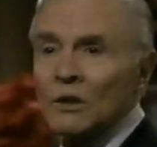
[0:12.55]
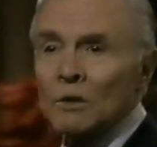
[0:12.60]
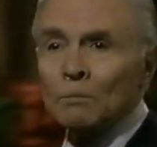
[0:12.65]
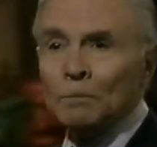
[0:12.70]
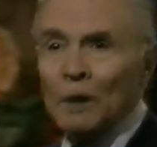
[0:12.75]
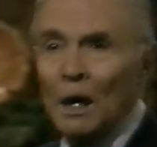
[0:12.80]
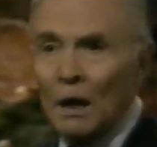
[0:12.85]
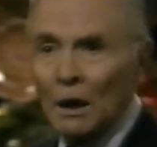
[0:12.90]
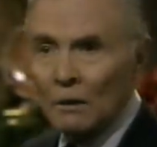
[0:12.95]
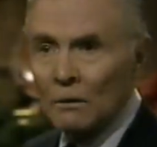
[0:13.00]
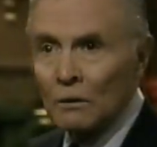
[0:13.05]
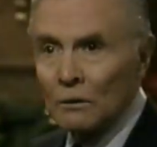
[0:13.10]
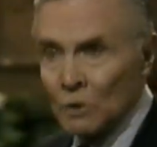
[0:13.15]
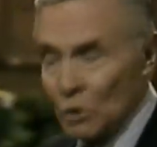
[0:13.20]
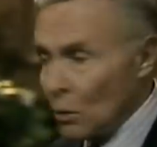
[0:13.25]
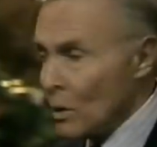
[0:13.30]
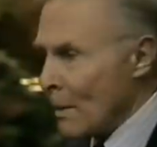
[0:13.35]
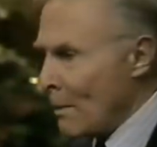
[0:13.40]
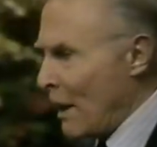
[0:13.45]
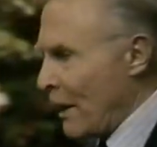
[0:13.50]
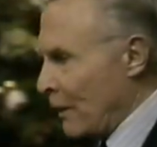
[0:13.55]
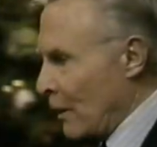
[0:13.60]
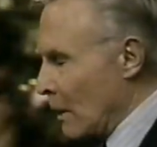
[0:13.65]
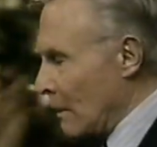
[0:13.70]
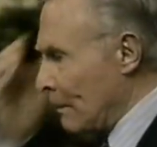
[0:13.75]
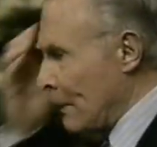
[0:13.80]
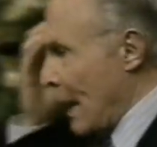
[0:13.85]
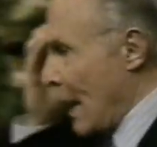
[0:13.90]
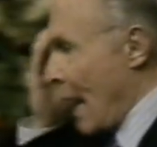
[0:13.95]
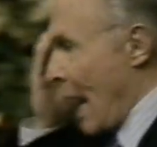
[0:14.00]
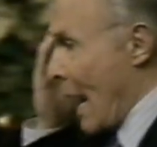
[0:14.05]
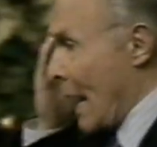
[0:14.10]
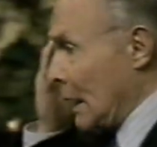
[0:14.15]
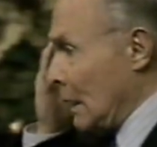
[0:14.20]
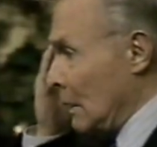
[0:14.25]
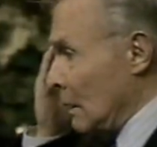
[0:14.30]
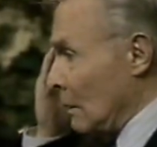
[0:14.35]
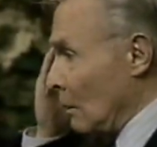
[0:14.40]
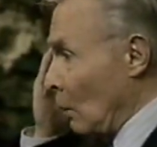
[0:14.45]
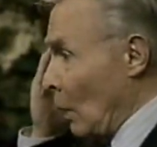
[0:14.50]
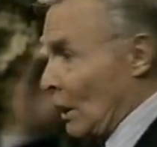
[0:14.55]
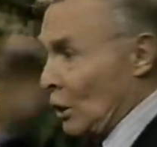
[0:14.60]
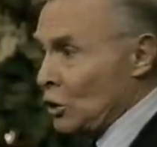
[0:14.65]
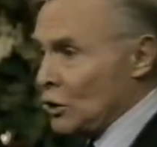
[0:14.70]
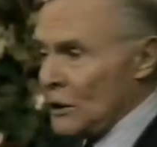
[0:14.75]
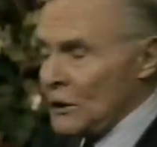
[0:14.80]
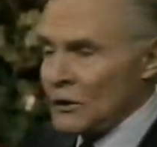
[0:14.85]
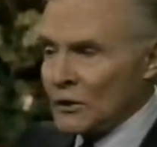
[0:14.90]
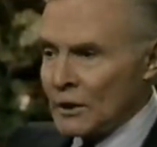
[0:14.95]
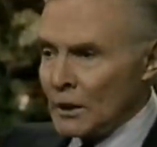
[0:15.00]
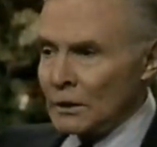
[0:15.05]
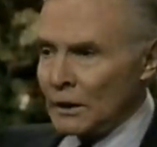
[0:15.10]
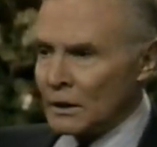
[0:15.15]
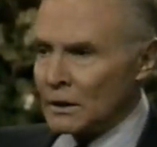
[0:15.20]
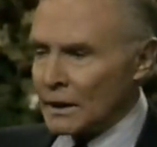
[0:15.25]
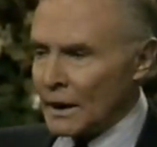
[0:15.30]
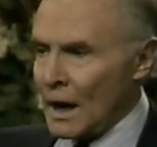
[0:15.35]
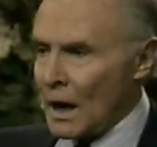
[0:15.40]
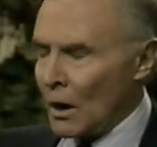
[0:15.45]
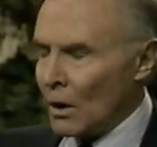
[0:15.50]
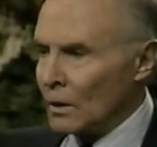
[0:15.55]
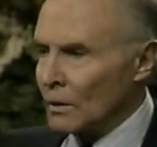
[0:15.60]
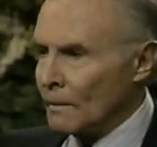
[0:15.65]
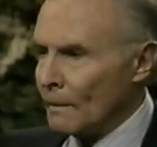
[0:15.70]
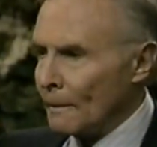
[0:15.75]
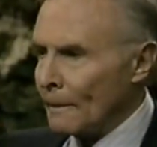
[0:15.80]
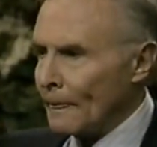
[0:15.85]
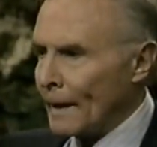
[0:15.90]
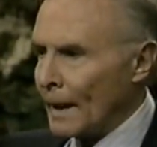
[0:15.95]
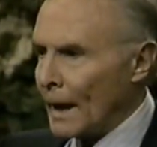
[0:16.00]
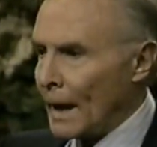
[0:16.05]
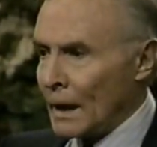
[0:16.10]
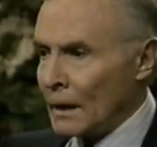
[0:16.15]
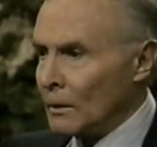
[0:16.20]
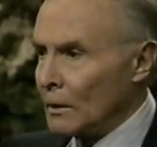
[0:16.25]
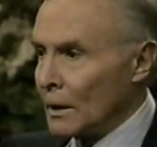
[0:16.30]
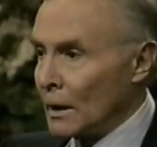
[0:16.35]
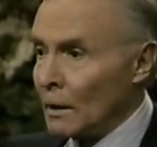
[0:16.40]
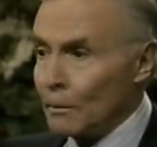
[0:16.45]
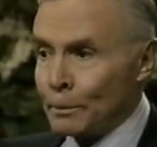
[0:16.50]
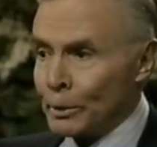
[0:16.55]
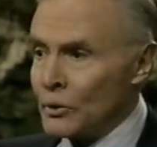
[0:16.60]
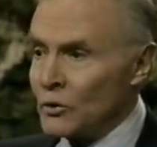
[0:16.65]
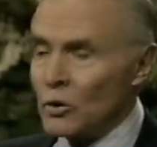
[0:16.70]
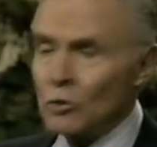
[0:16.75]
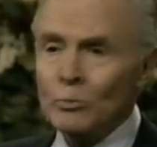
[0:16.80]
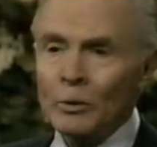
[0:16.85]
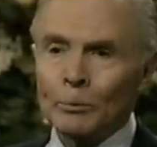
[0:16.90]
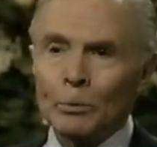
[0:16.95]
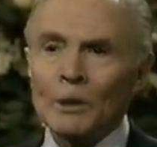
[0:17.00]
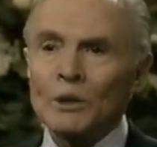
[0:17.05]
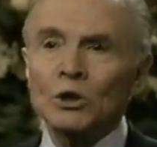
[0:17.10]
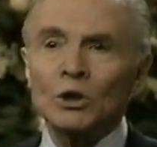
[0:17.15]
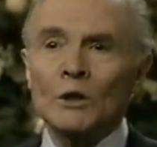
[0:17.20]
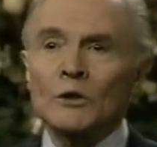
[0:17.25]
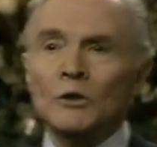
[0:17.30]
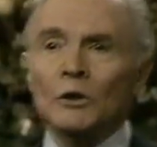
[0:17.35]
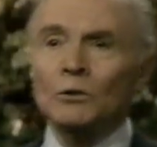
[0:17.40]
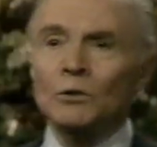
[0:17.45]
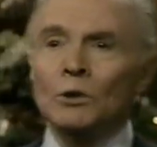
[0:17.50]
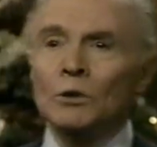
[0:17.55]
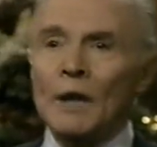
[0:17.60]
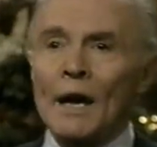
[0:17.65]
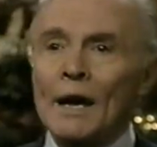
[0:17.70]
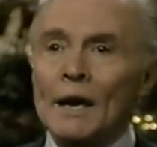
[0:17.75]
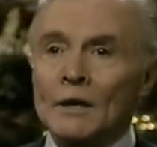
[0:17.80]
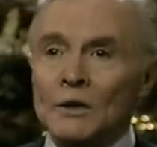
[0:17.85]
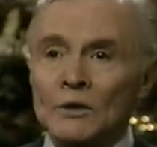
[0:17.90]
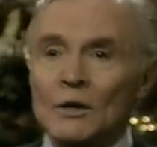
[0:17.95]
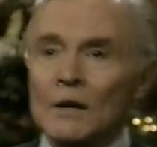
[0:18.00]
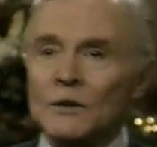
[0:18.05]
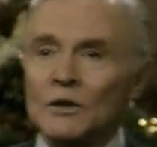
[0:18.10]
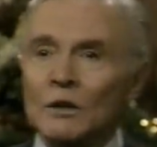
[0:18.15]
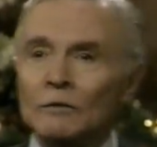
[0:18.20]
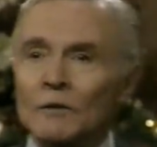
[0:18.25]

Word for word: some blood to her mother. And, well, she's still in town, and uh, presumably she's in good hands as